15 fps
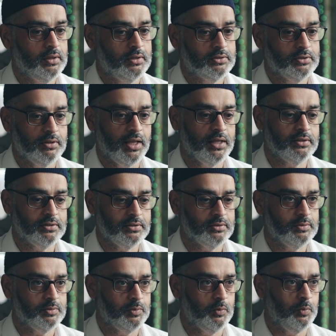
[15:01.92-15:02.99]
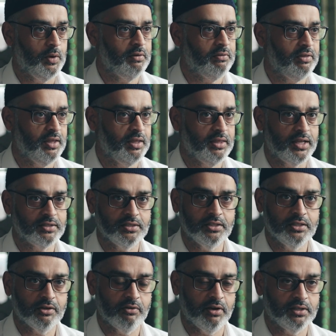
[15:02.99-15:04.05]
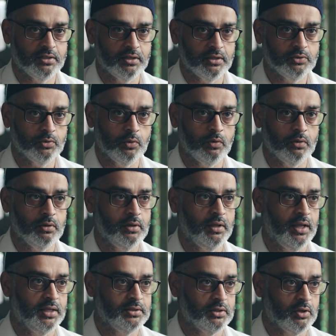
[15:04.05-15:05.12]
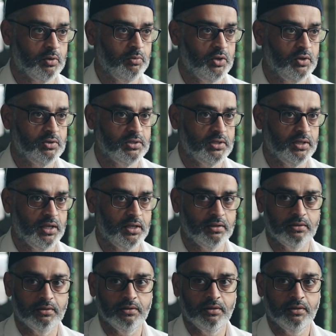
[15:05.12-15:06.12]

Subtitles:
So that's one thing that's integrated us all as a community, and,